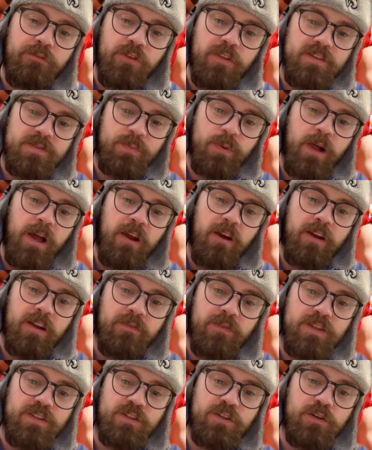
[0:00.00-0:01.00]
for this player and
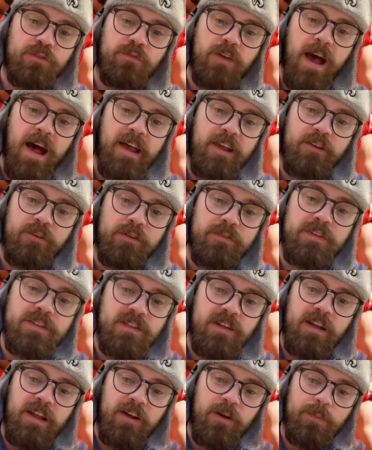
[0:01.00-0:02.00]
if it's good value and if it's
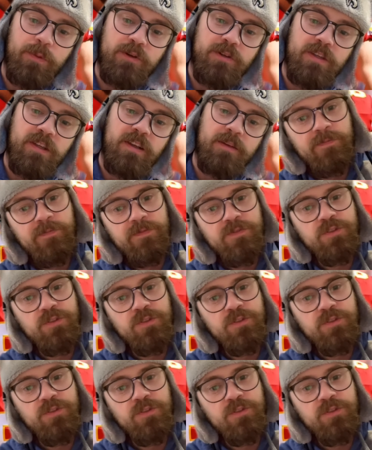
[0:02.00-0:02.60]
going to help your team.